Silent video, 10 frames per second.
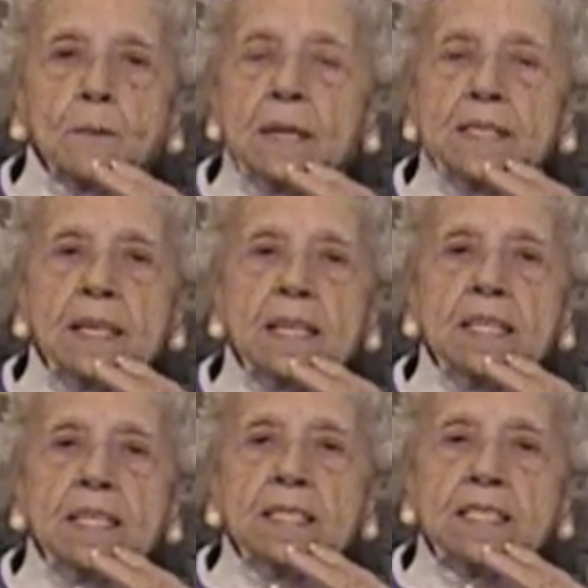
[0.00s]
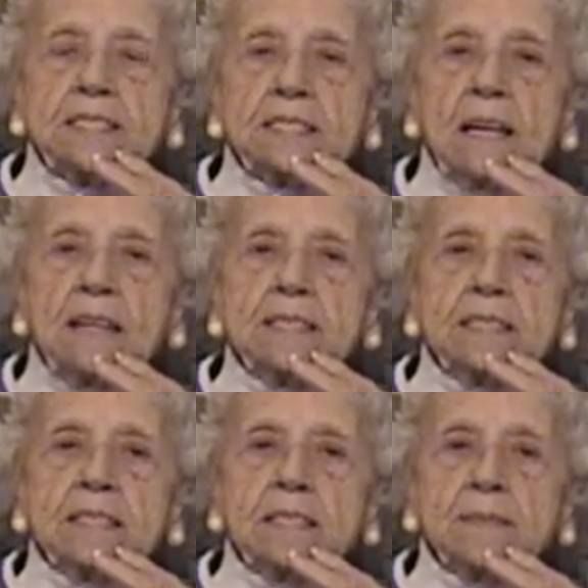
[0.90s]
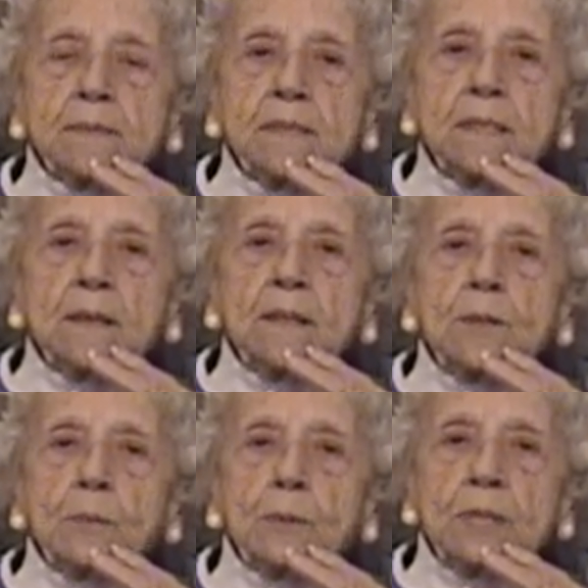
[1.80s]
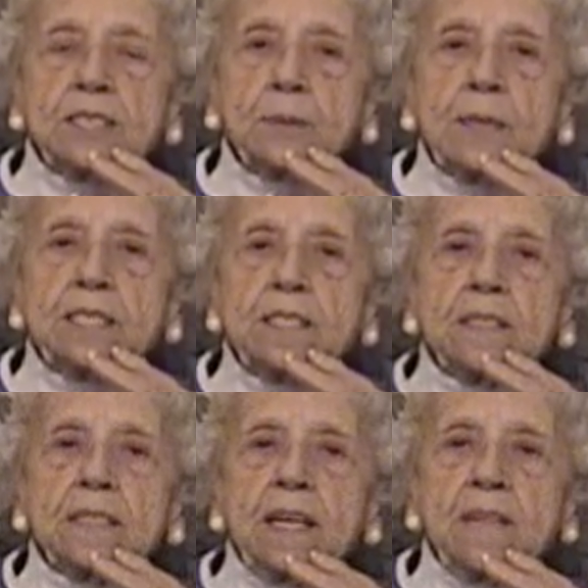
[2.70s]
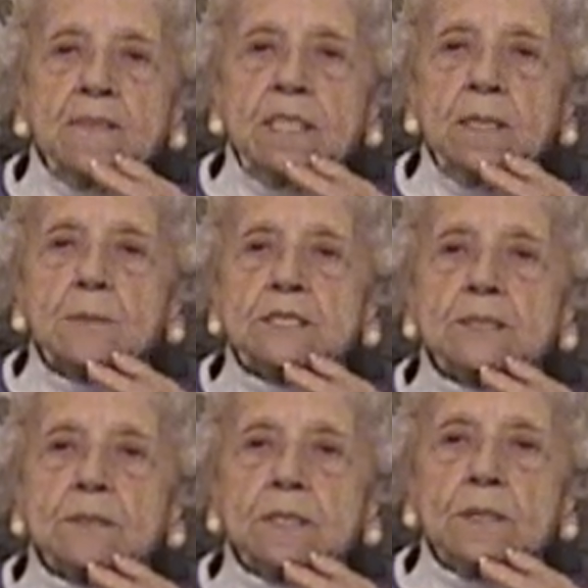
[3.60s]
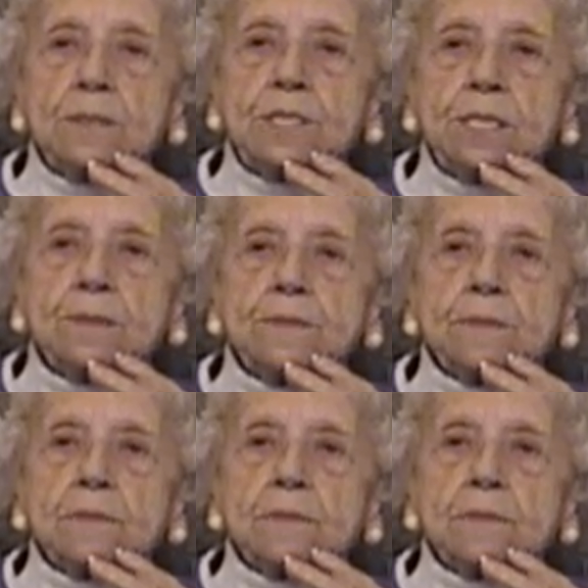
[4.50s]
one day he decided that the other boys went to the Navy, he was going to go too.